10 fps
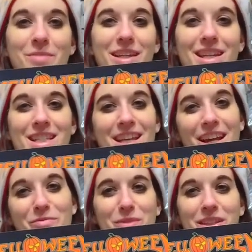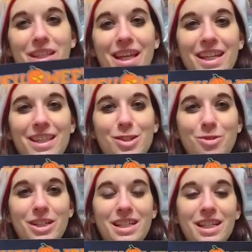because i really like the
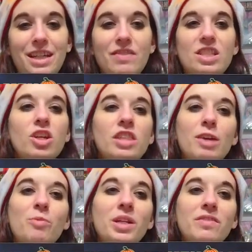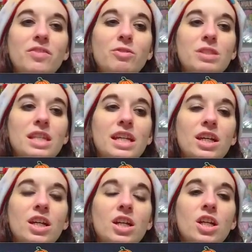storytelling of this are they one of those
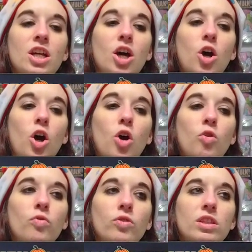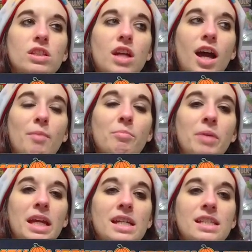like over the top
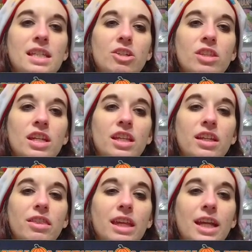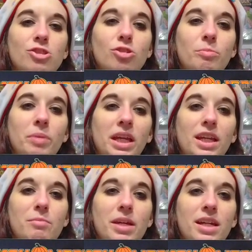bands? Like, are they like a theatrical
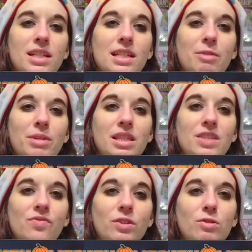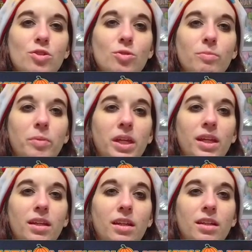band, Matt? Is that why this feels so
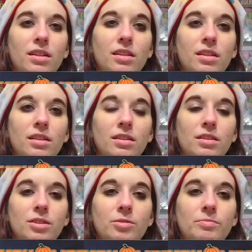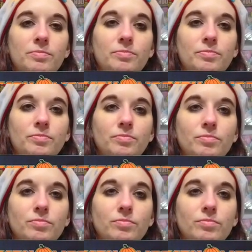big? No, it's the same as
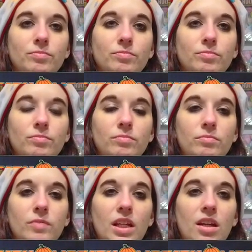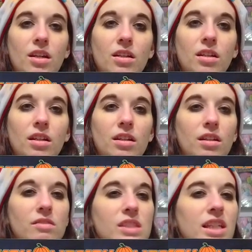Iron Maiden's universe. They're kind of a
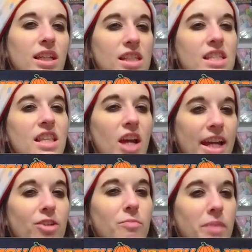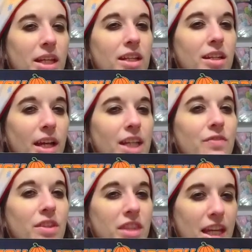knockoff. I was like, isn't Iron Maiden kind
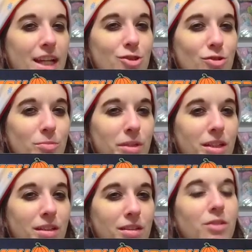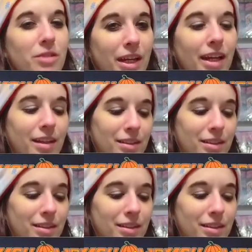of a theatrical band? Yes. Okay.